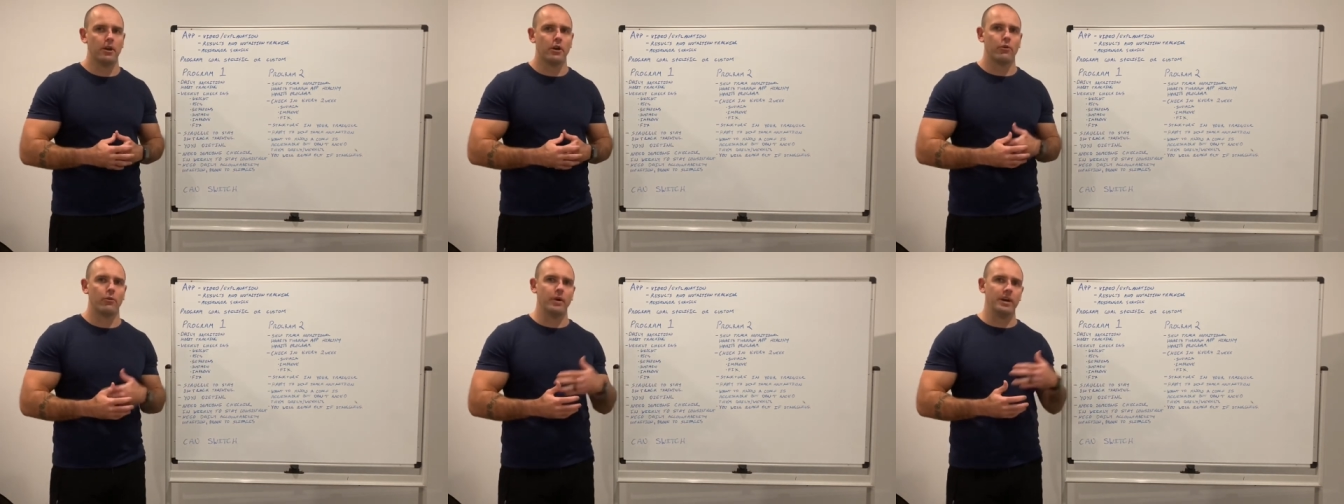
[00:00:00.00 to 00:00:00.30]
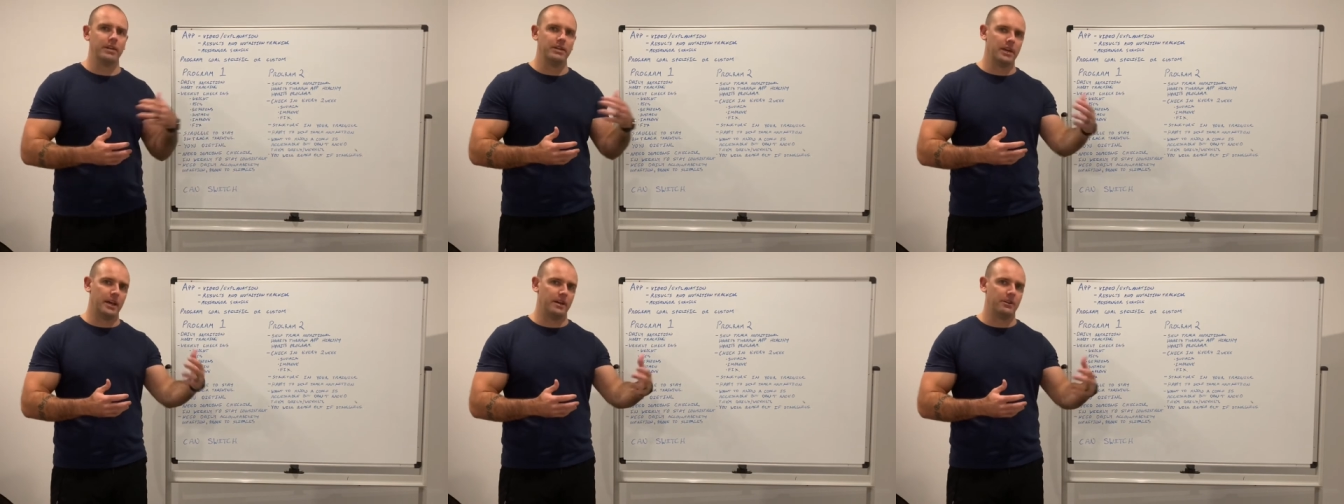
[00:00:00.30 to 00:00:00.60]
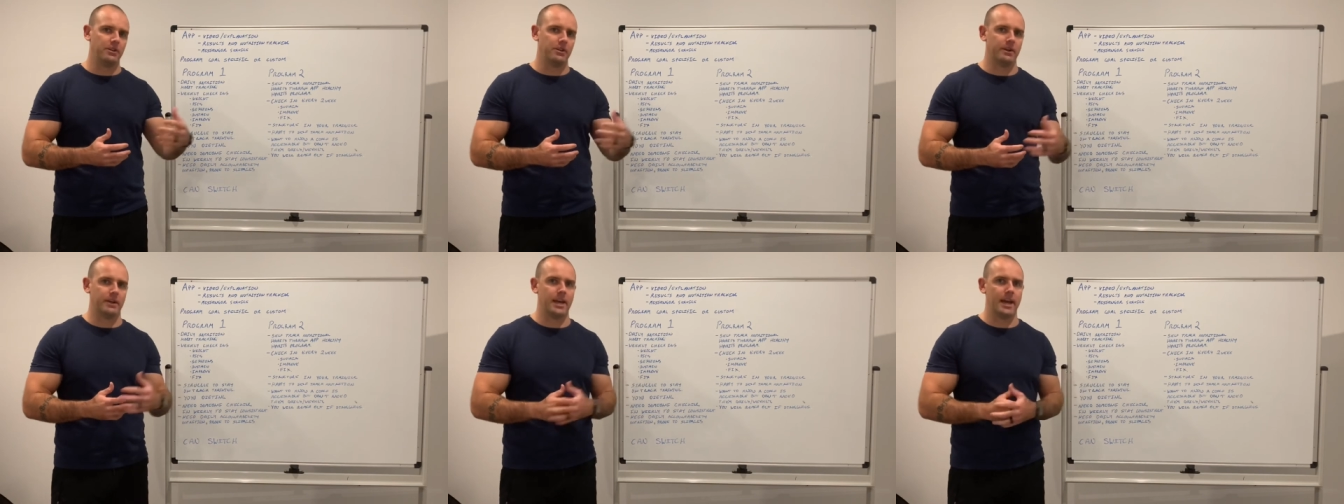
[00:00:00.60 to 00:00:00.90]
Reach out
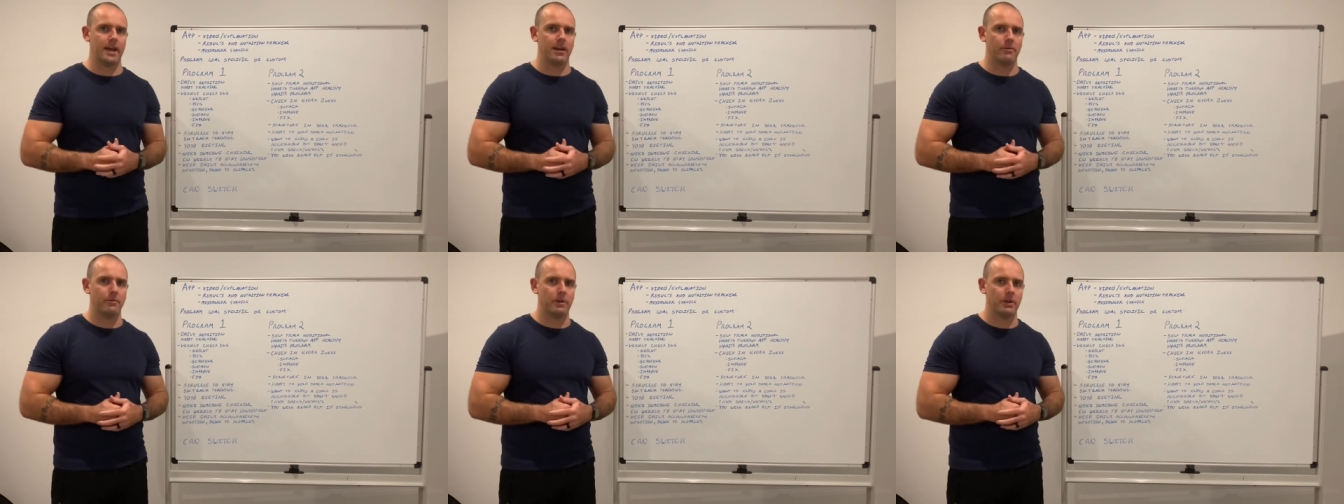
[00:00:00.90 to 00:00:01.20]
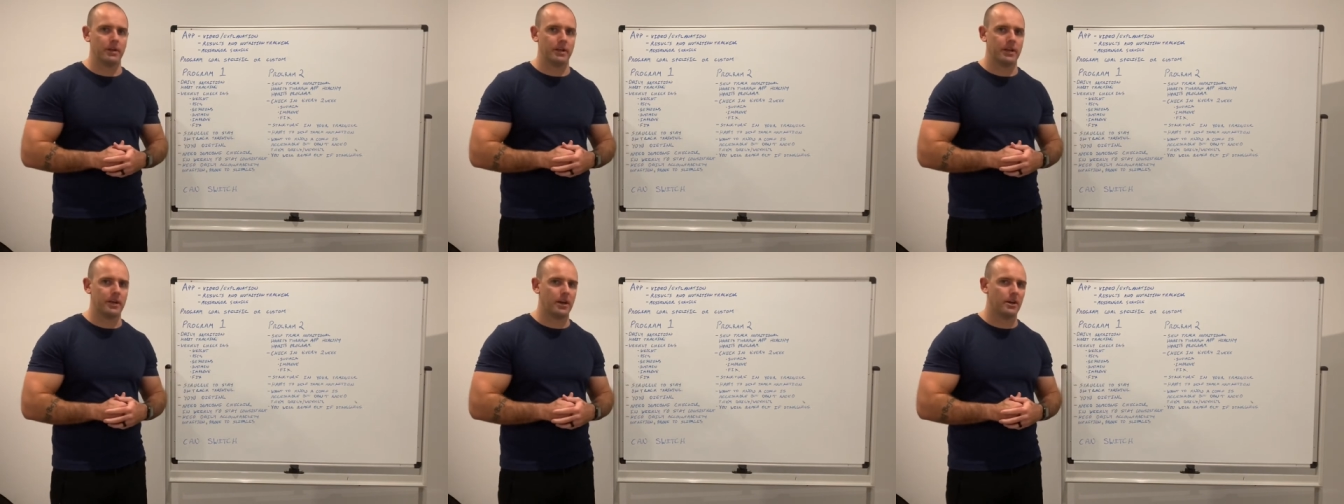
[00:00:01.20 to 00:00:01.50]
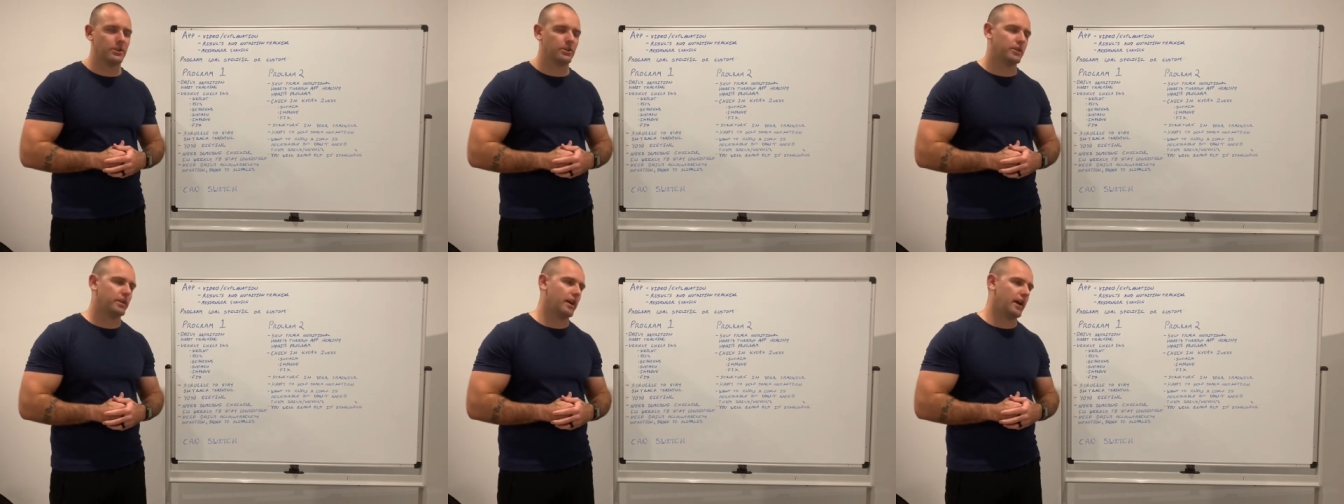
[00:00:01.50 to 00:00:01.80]
to your accountability
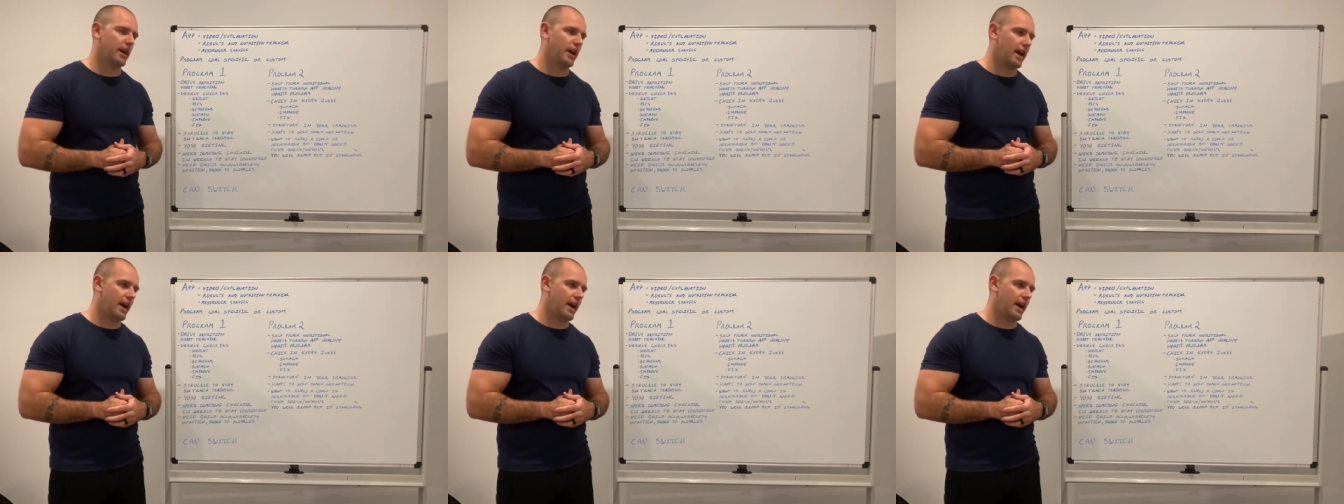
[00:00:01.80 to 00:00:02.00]
coach and go.